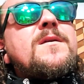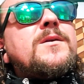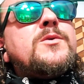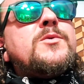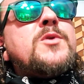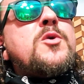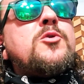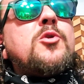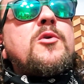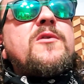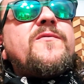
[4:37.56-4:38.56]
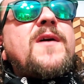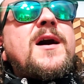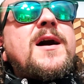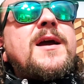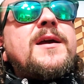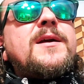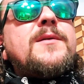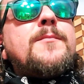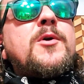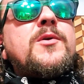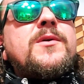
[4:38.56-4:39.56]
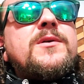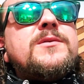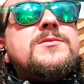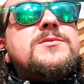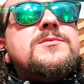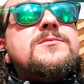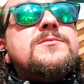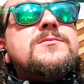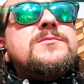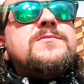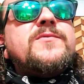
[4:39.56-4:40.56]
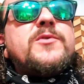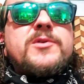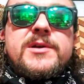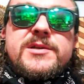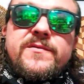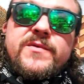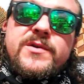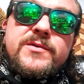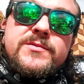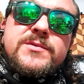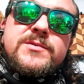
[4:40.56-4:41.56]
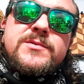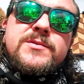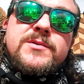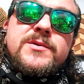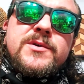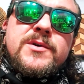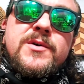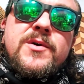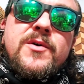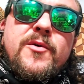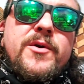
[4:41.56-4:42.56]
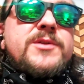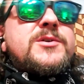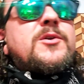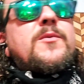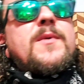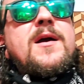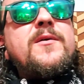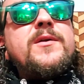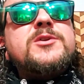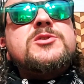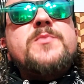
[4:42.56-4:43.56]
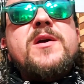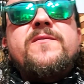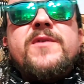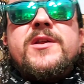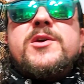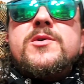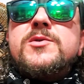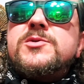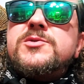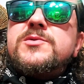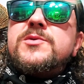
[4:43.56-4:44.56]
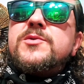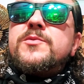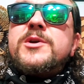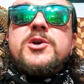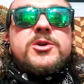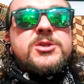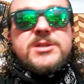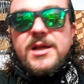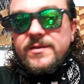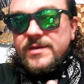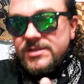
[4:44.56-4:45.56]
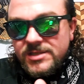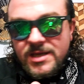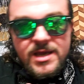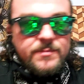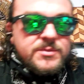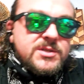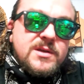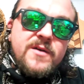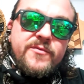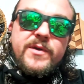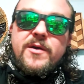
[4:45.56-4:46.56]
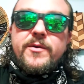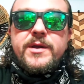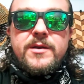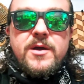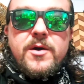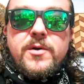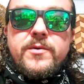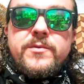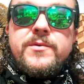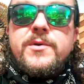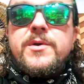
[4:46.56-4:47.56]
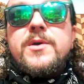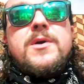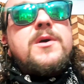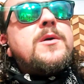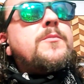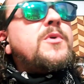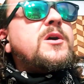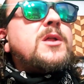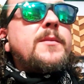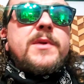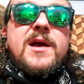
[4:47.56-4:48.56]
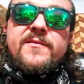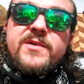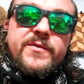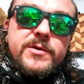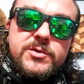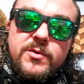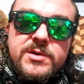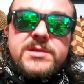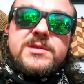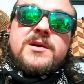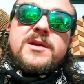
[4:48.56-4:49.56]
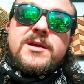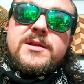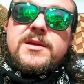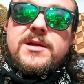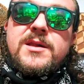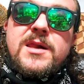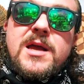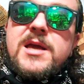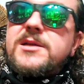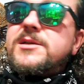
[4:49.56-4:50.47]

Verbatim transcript: you know, glorify murderers for clicks and views, or to turn around and just make videos regurgitating the same stuff we already know, but claiming to have different sources on it. It